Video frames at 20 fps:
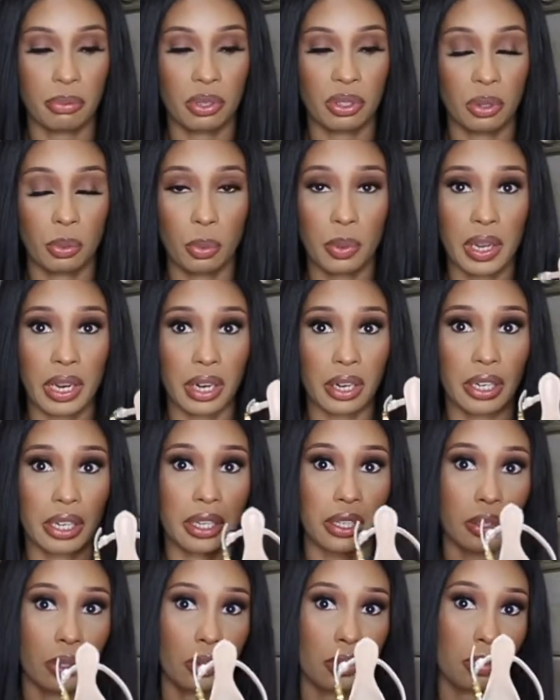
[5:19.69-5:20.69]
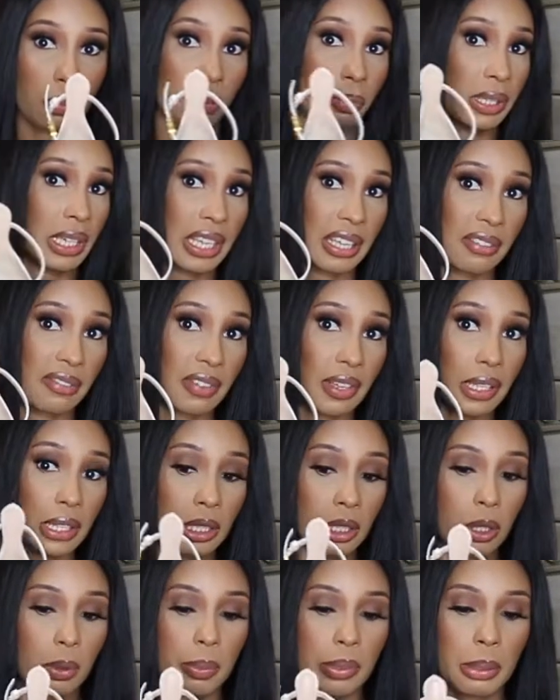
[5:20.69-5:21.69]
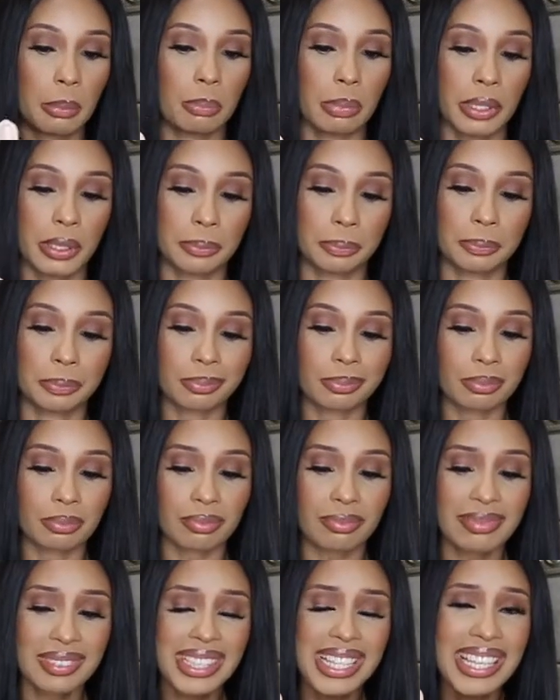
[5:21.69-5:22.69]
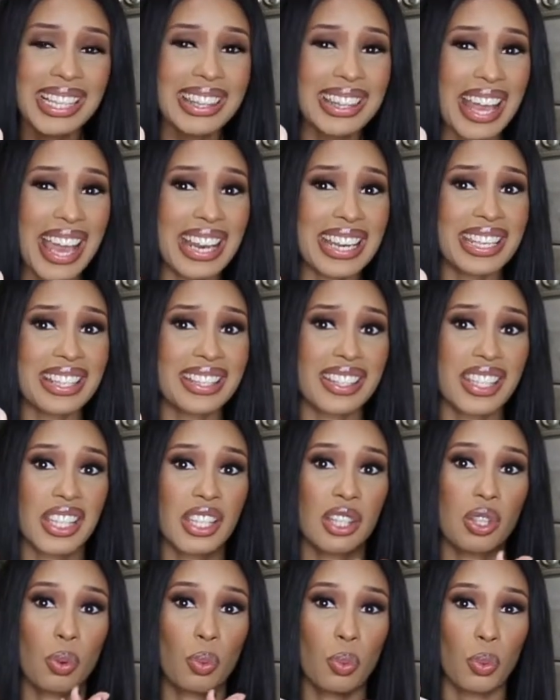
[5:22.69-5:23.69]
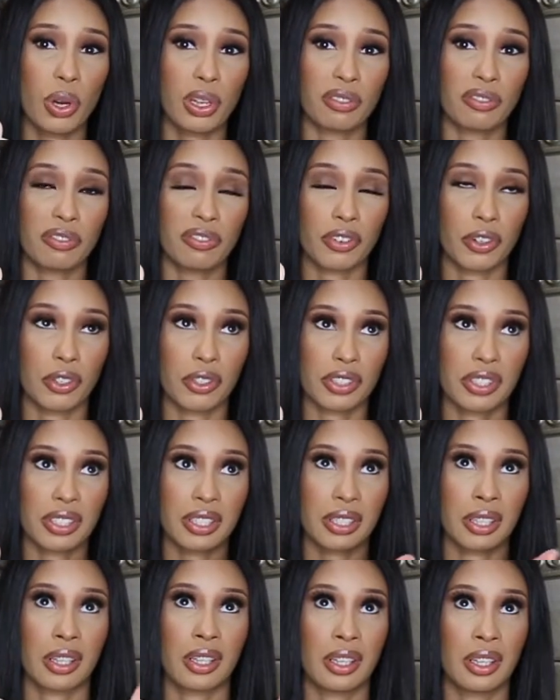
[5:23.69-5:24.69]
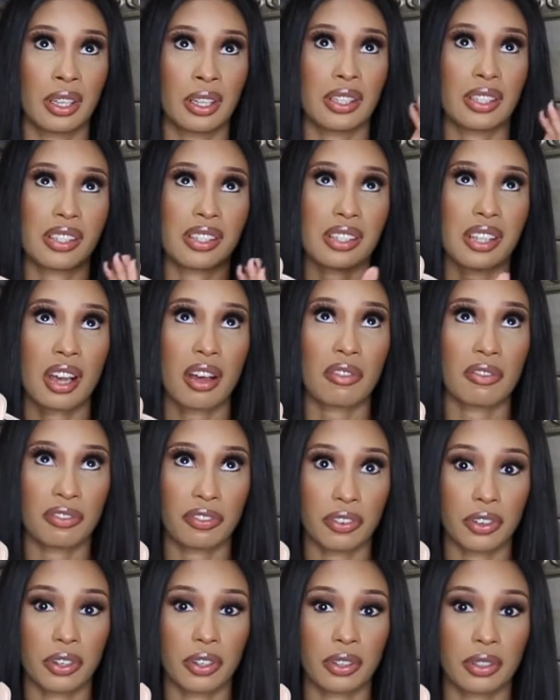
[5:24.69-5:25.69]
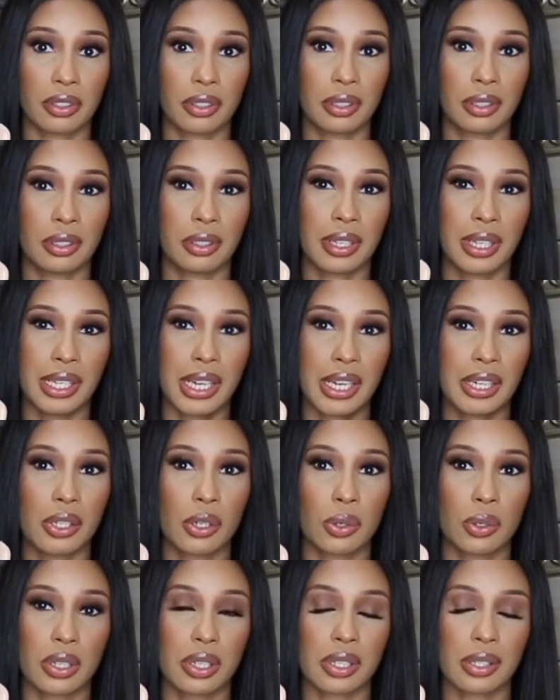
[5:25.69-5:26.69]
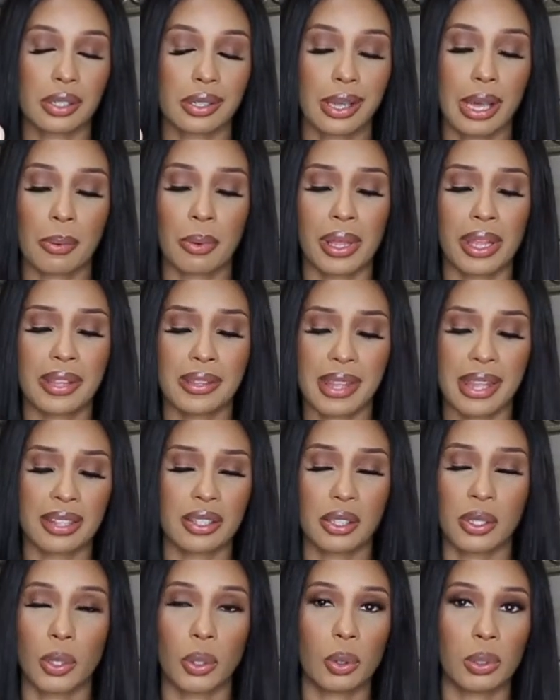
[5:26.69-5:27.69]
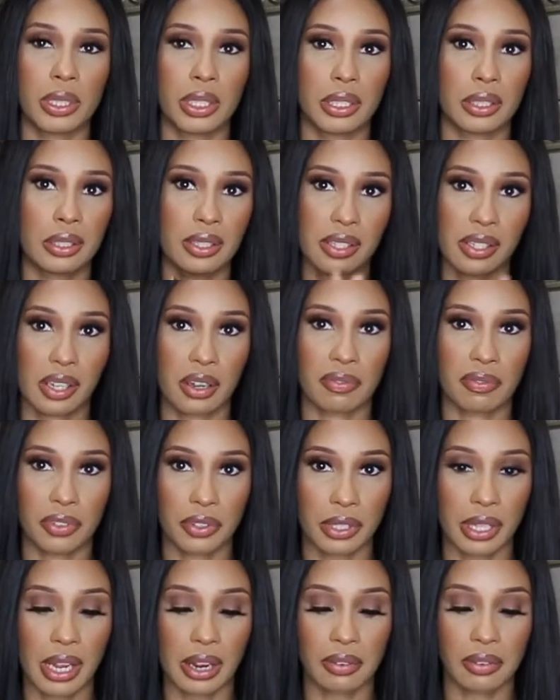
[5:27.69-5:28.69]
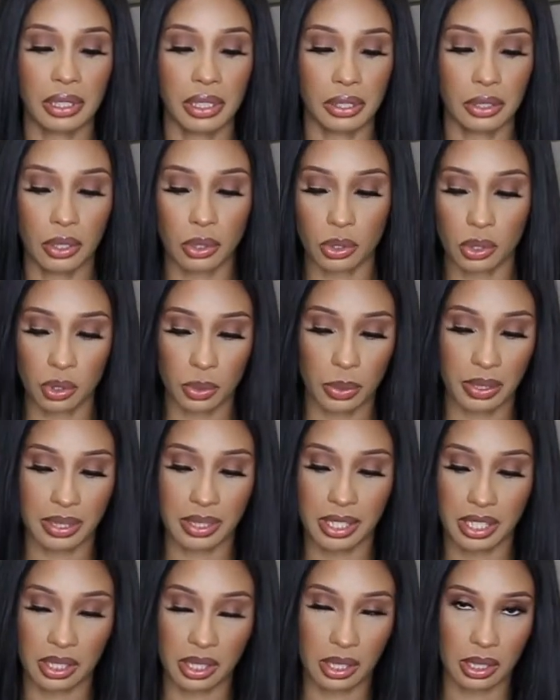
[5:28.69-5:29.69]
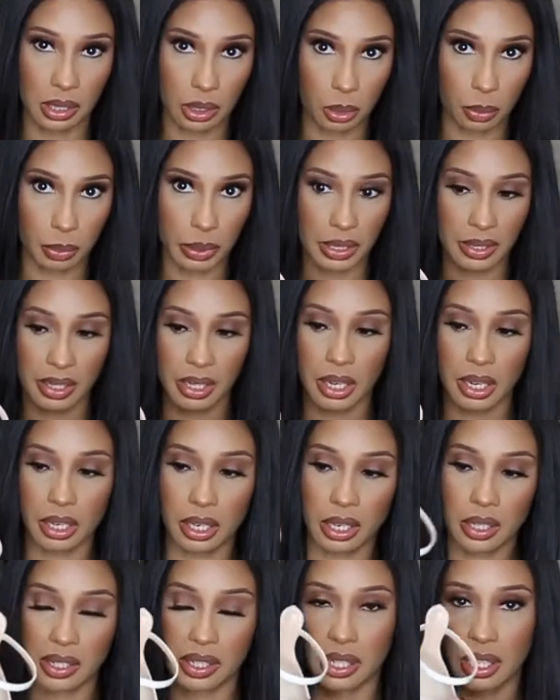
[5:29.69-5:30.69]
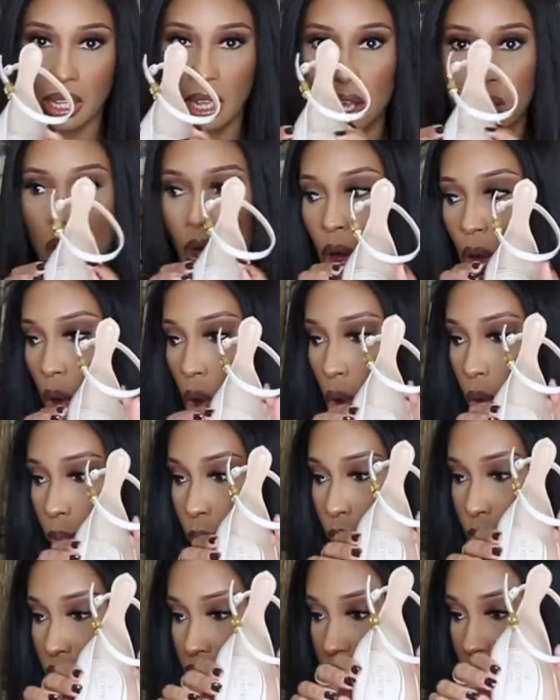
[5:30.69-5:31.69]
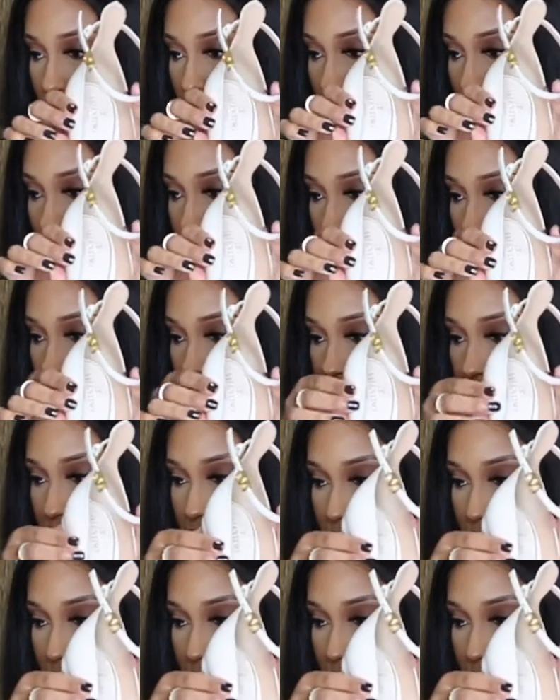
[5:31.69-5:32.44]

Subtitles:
with where it'll give a little bit, but that is the one first discomfort that I noticed. Well, that's the only discomfort that I really noticed was this little piece here, because it almost like comes